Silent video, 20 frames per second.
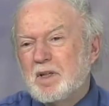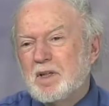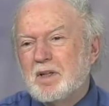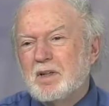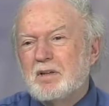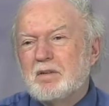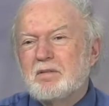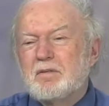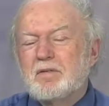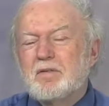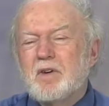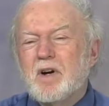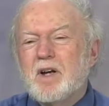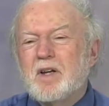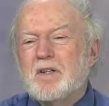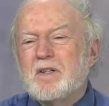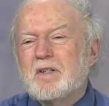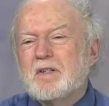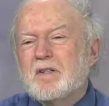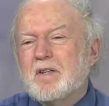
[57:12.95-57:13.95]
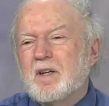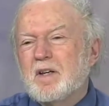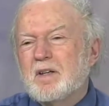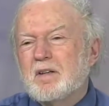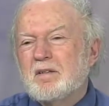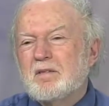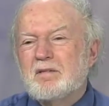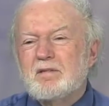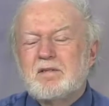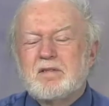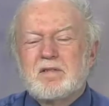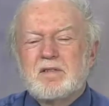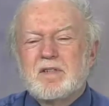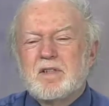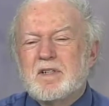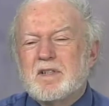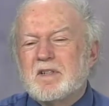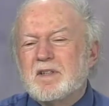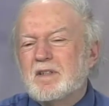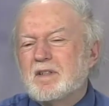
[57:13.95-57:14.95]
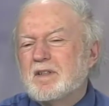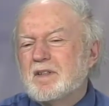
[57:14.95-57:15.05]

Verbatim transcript: and friends, and uh,